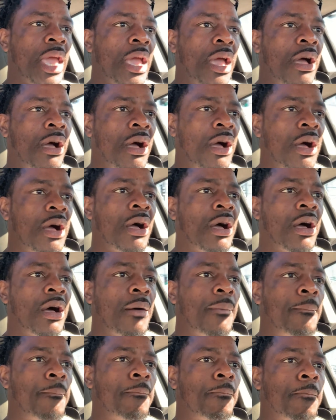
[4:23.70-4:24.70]

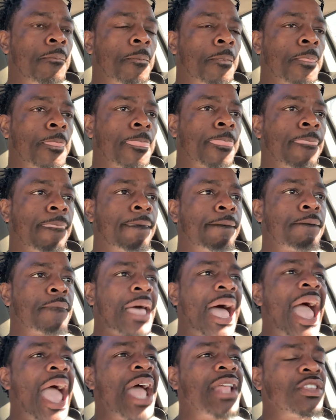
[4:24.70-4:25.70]
Um,
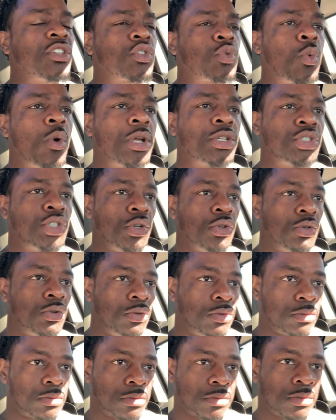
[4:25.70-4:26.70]
I had this one dude.
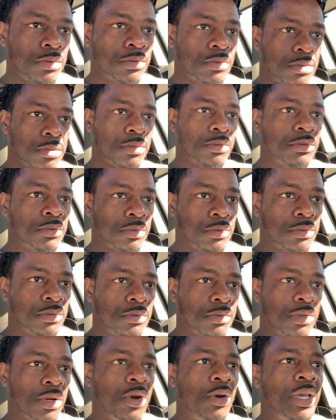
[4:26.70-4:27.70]

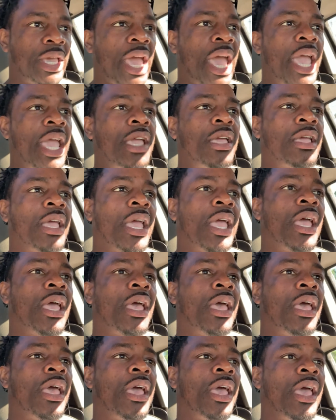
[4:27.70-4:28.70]
Okay.
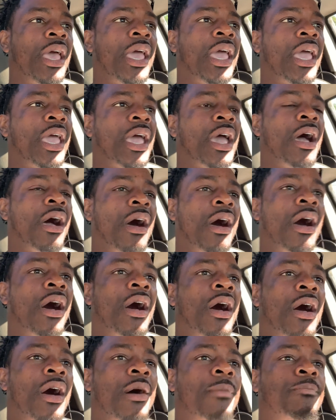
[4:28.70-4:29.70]

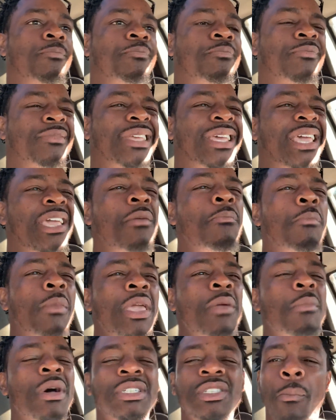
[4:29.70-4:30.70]
Um, he
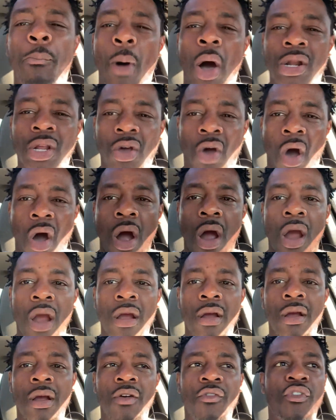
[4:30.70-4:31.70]
he must have bought a car
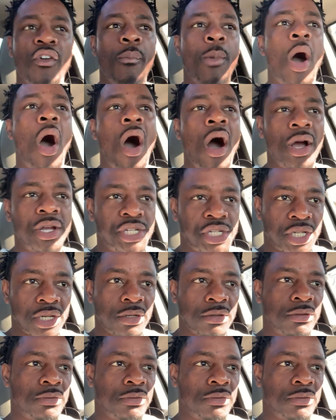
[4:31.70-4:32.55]
from an auction,